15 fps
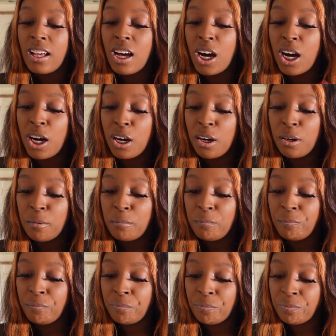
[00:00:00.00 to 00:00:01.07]

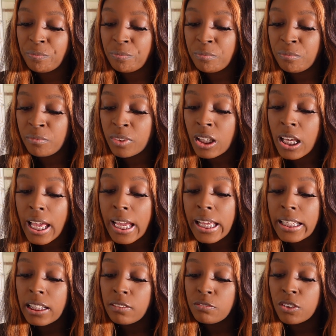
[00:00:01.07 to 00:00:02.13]
And
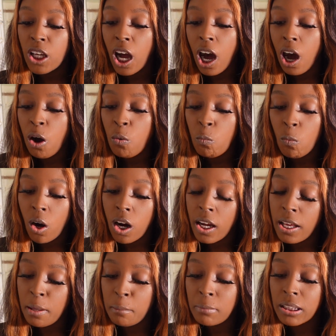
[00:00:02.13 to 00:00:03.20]
if y'all
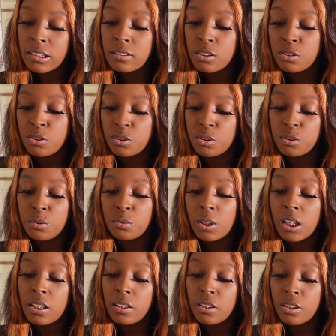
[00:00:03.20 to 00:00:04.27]
want me to do
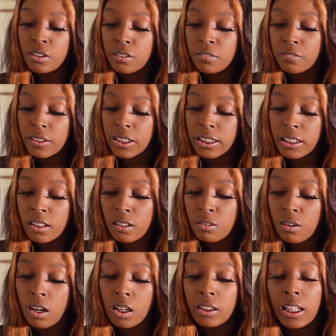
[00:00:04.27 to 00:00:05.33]
another
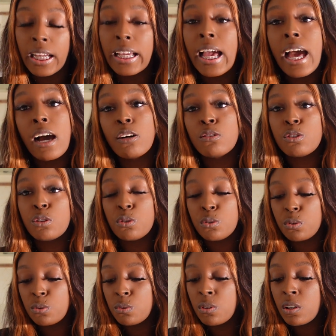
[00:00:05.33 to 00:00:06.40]
video on like how
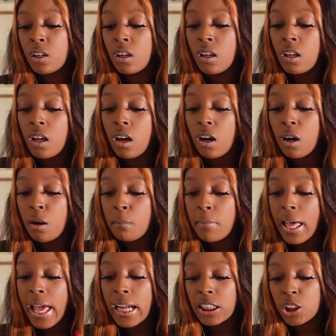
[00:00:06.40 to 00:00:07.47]
to
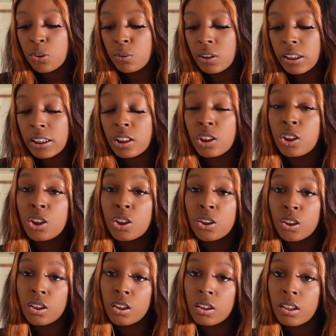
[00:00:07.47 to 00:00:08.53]
actually
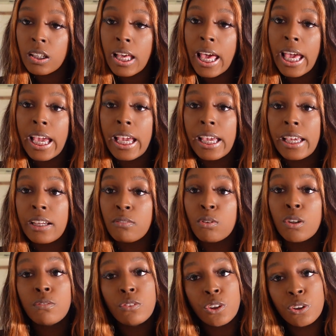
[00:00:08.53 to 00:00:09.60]
construct a
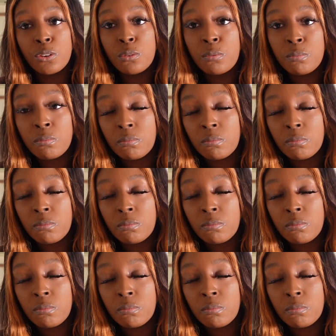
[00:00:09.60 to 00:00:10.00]
review,